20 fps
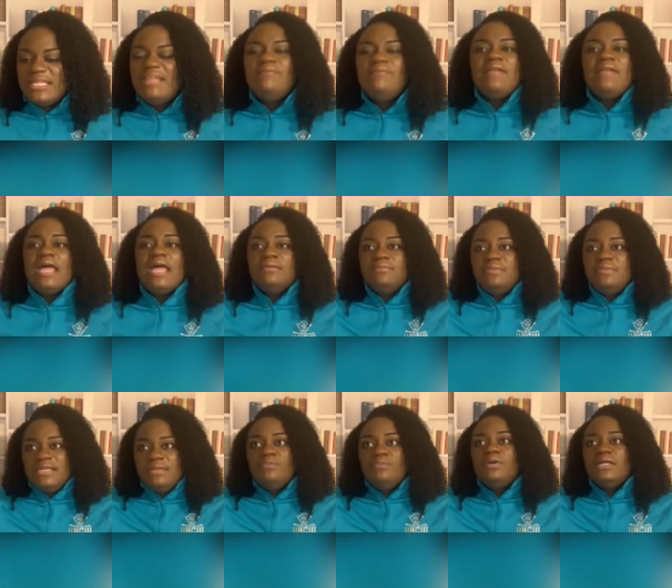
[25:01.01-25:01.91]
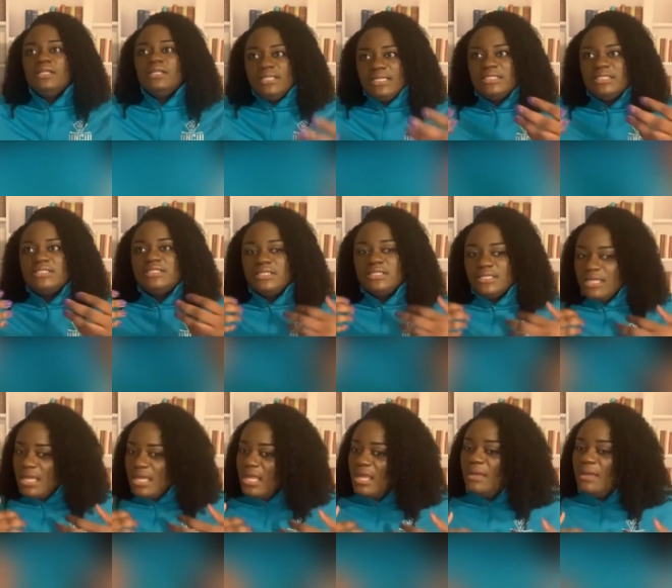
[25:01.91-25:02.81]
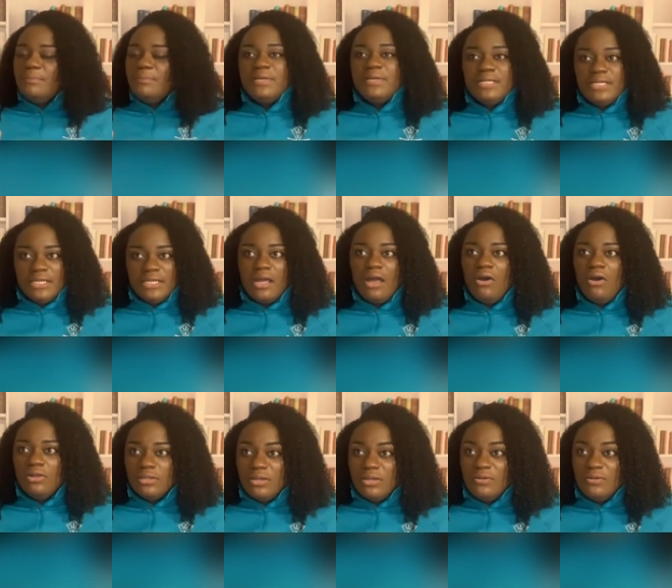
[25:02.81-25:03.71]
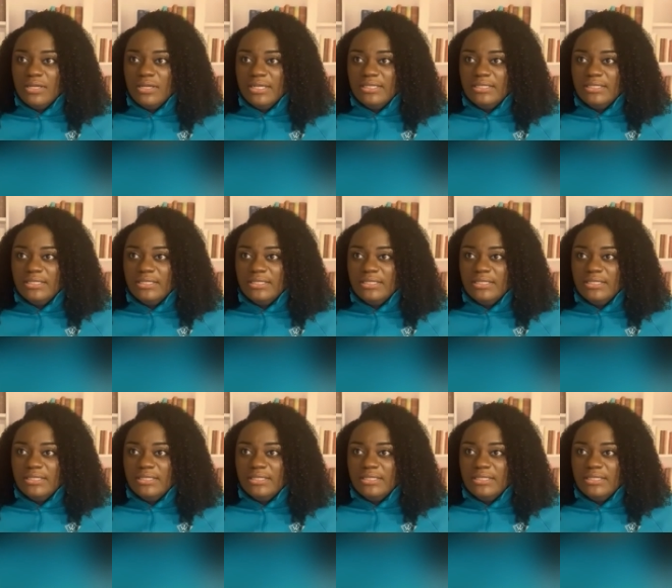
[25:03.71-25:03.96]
they've got to be willing to put it all on.